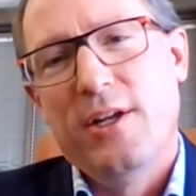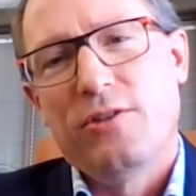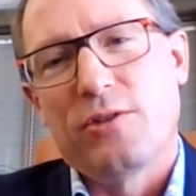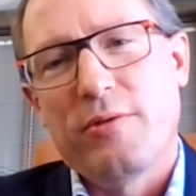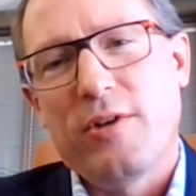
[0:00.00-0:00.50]

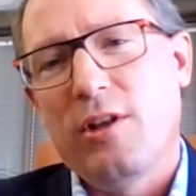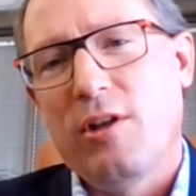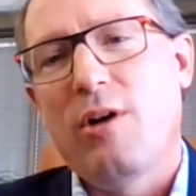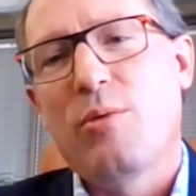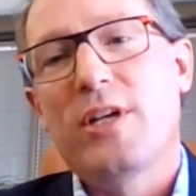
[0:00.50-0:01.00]
So we've got a
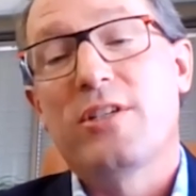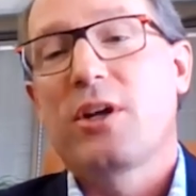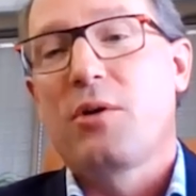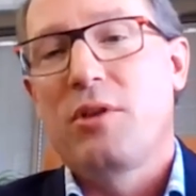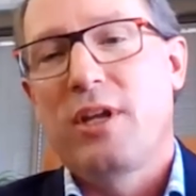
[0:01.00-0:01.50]
long ways
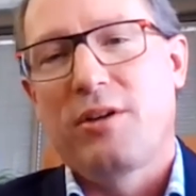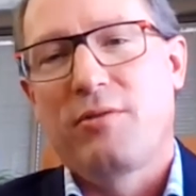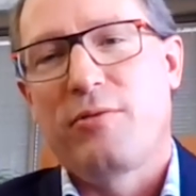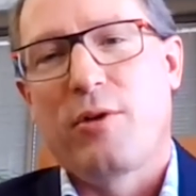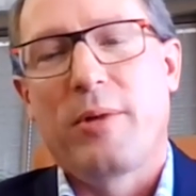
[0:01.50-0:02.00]
to go to the
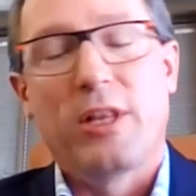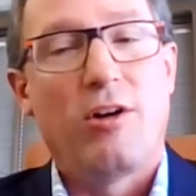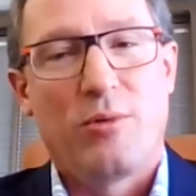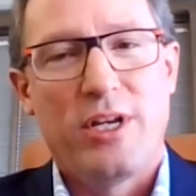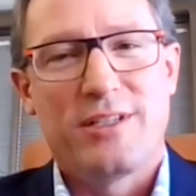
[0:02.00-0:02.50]
unconformity,
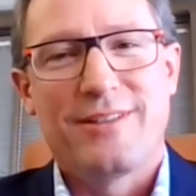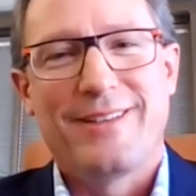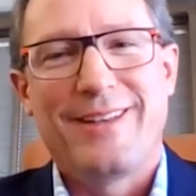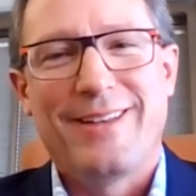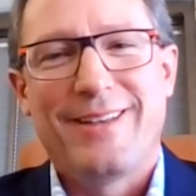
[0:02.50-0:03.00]
long ways
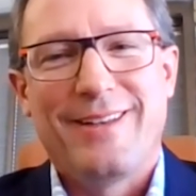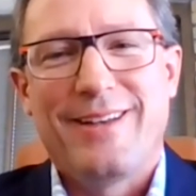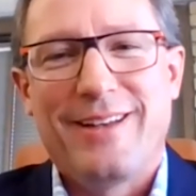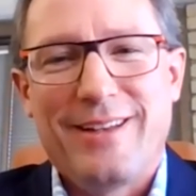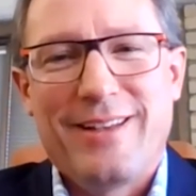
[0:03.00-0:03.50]
in in,
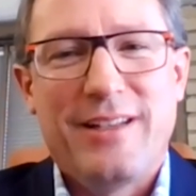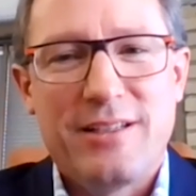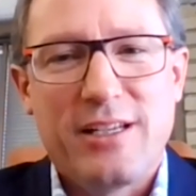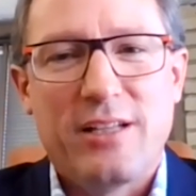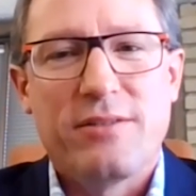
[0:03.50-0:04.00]
uh, in the
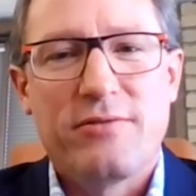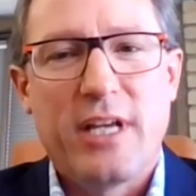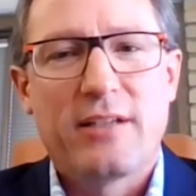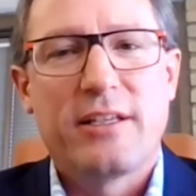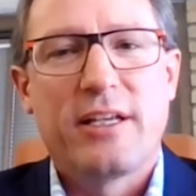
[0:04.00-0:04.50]
sense of
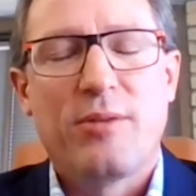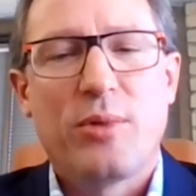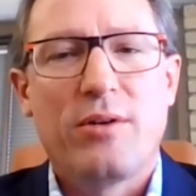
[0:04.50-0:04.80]
testing it.